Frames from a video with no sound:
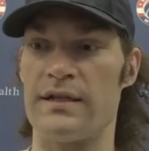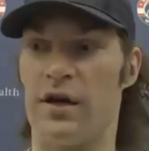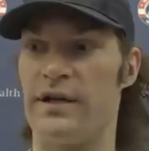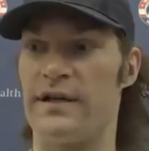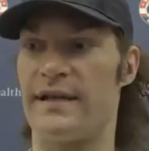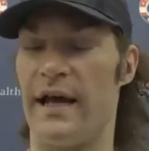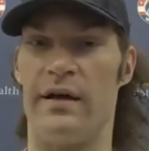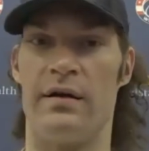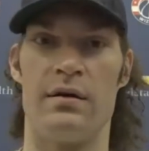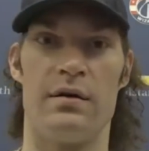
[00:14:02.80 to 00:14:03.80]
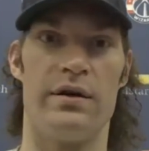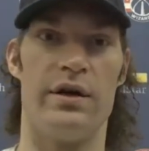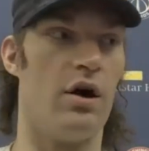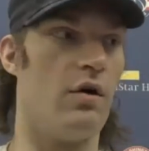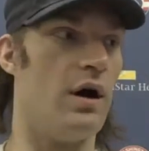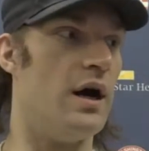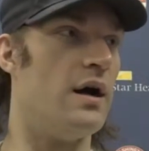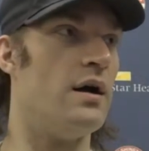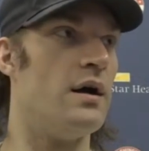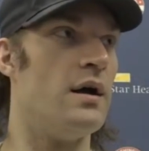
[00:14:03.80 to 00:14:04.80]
hard to say. You know,